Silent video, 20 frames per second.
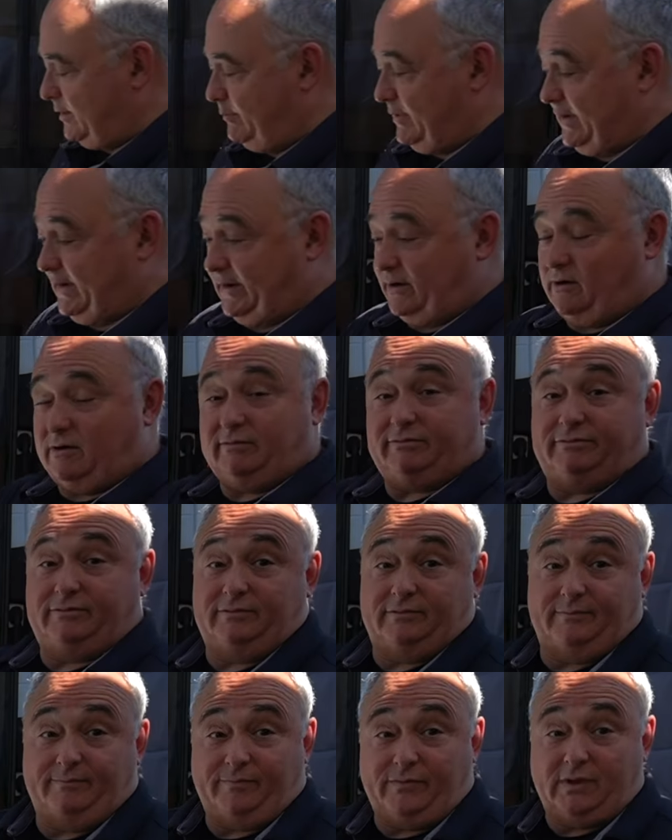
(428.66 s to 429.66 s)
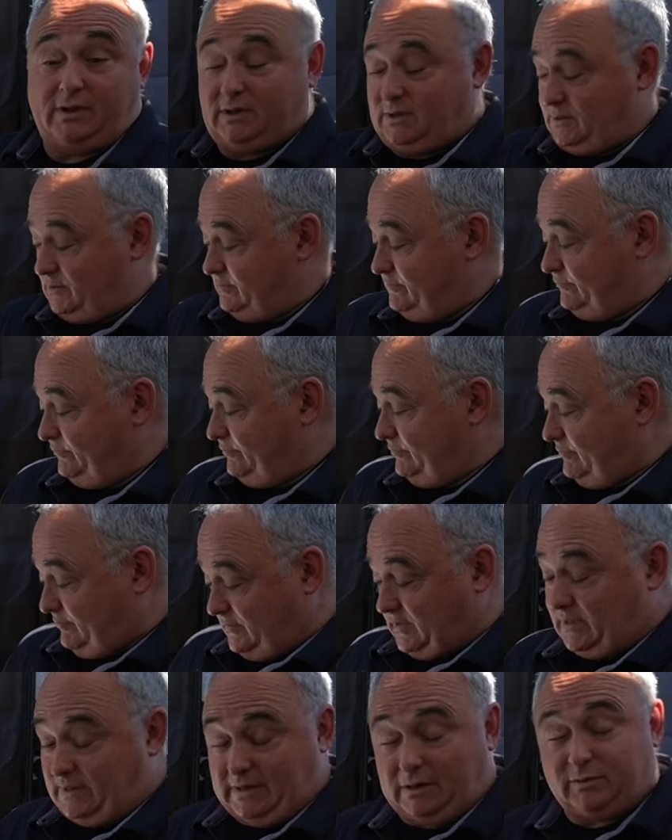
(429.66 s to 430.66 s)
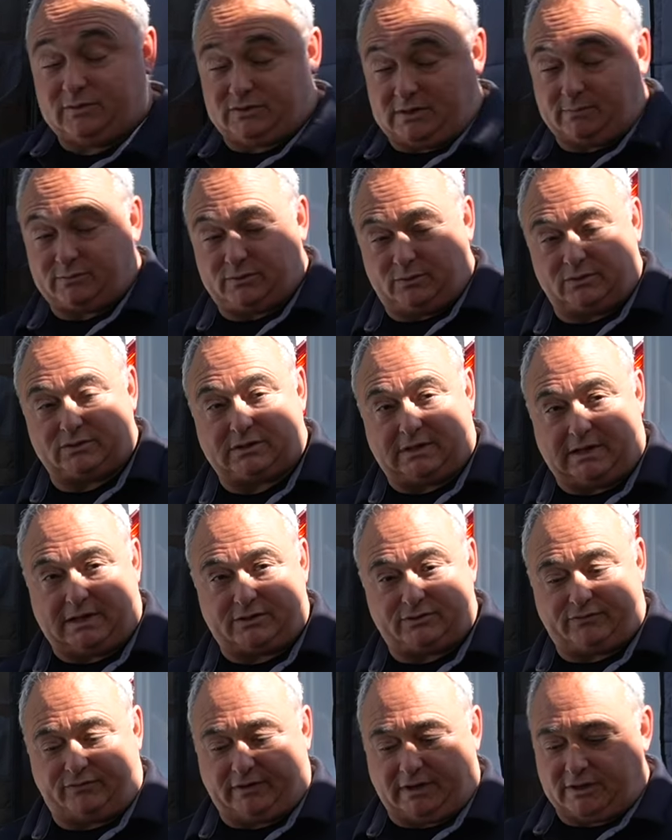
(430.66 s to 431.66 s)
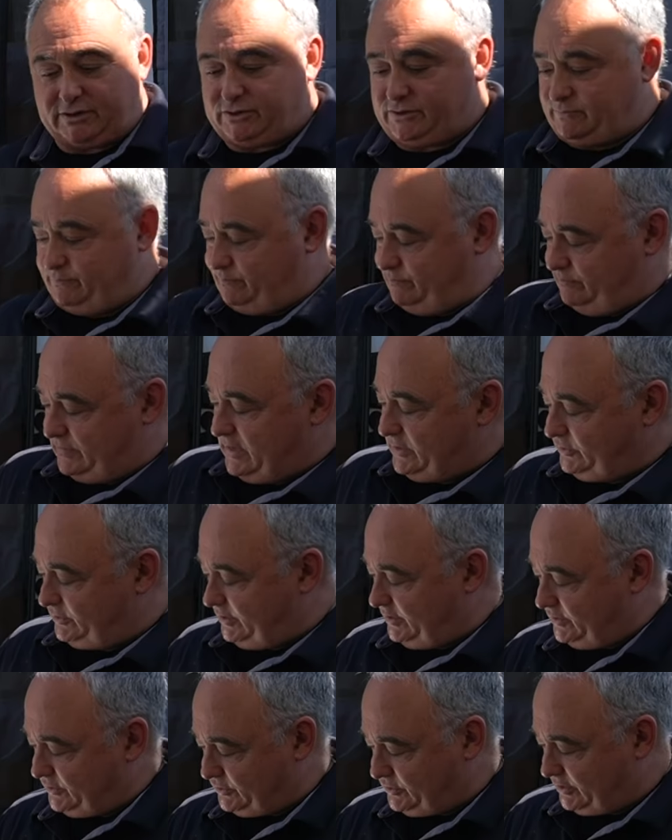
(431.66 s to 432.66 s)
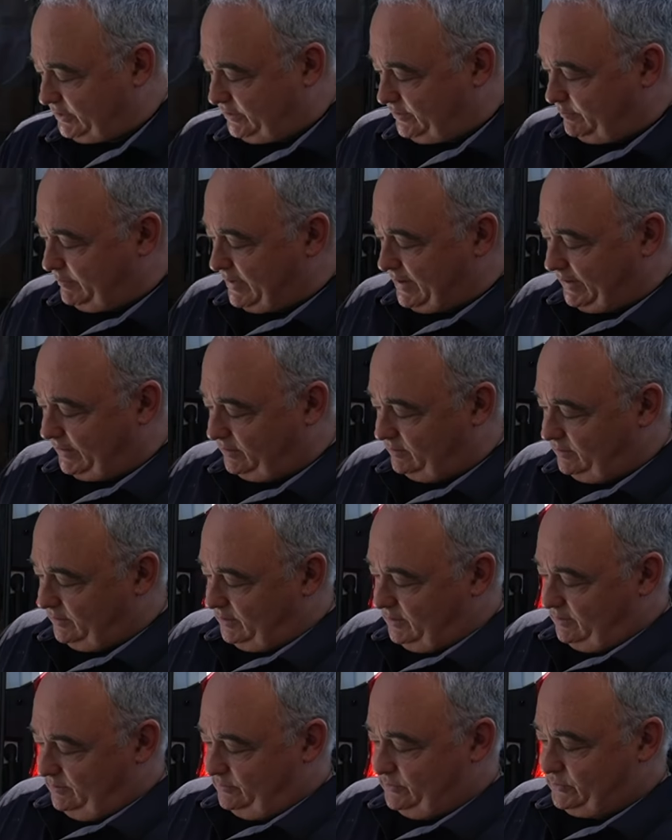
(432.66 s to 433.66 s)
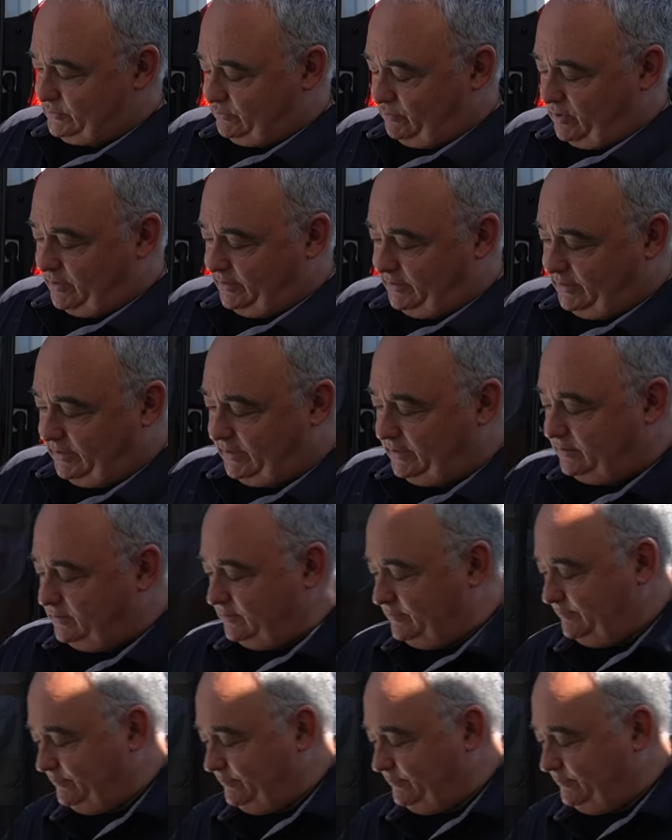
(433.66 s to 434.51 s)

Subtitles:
bag off, and that was up to its last flush. As you can see, the bag was right at the end.